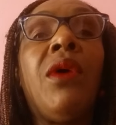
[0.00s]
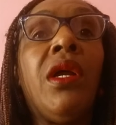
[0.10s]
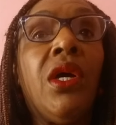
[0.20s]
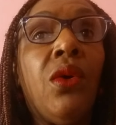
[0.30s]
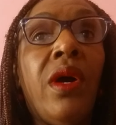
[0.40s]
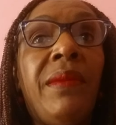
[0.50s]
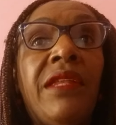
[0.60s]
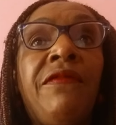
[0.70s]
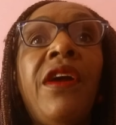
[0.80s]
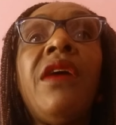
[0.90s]
I'm going to go a
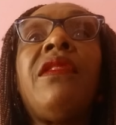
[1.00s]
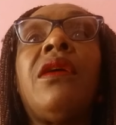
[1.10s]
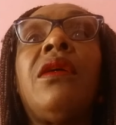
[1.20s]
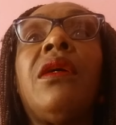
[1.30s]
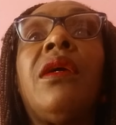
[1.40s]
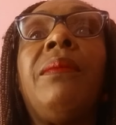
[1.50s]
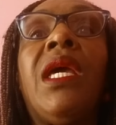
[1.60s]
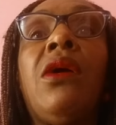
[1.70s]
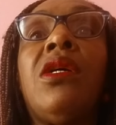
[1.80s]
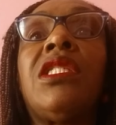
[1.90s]
bit further,
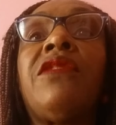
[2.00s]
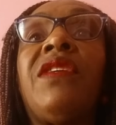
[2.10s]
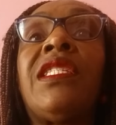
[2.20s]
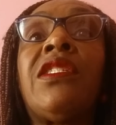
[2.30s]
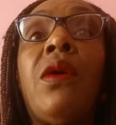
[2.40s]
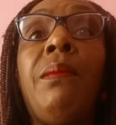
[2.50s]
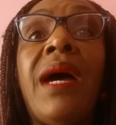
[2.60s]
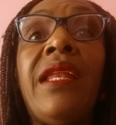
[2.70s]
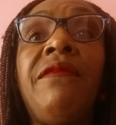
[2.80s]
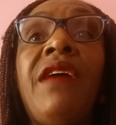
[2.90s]
because for some
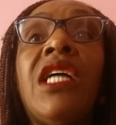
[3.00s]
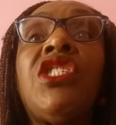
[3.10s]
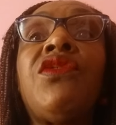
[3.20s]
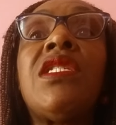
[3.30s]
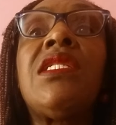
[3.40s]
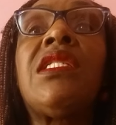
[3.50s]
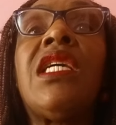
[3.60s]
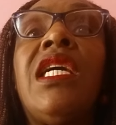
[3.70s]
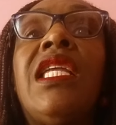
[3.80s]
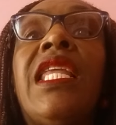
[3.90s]
manufacturers,
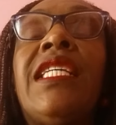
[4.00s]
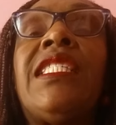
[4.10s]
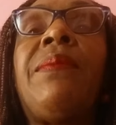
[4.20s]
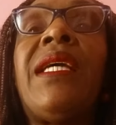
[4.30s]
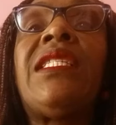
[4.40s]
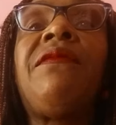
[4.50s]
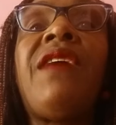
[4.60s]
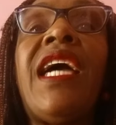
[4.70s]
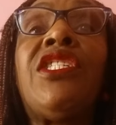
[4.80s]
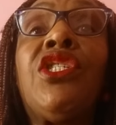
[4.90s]
they
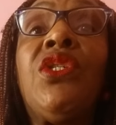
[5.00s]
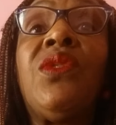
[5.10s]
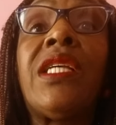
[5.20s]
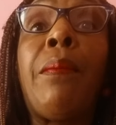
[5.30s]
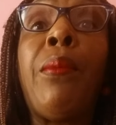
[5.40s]
specify to use a